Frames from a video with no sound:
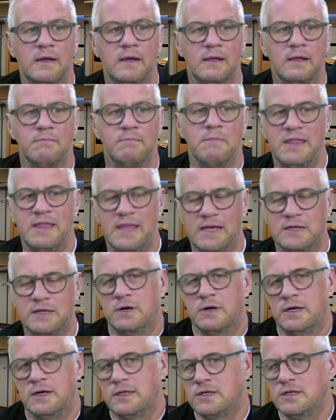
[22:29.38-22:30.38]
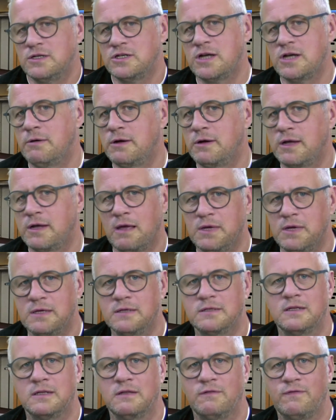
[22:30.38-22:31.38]
Maybe that's why it didn't show again,
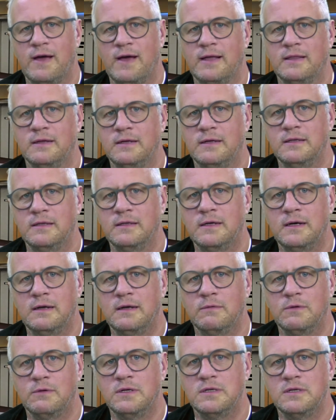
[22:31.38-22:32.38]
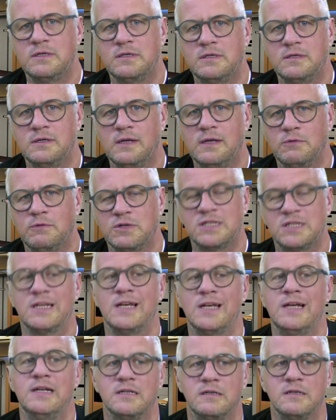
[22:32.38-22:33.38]
because of the fact that it was
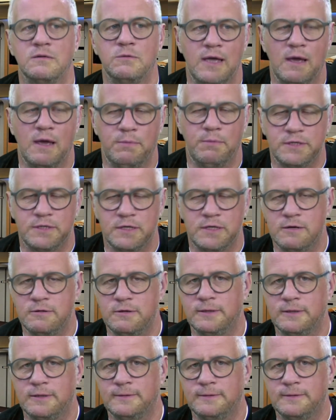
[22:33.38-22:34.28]
seen as a weak episode.